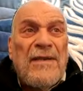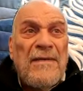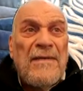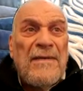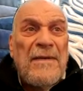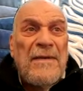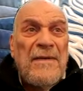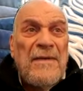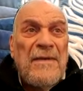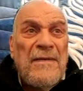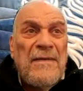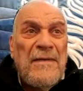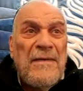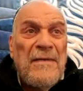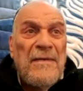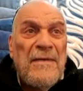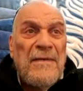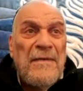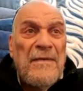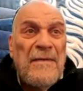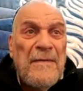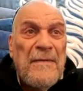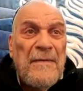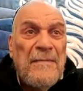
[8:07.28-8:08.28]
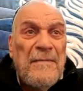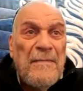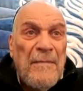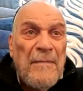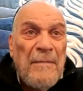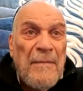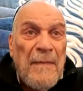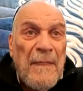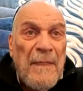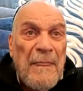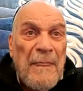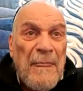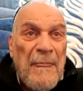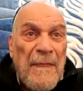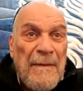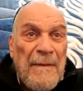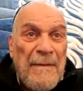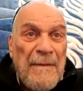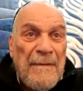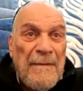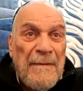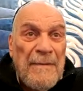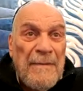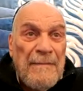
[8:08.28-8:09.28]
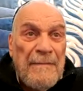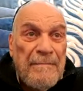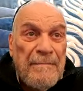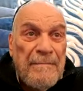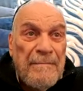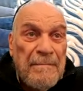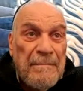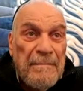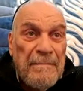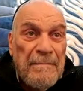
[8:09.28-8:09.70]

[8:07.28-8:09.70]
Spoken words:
Nothing is said.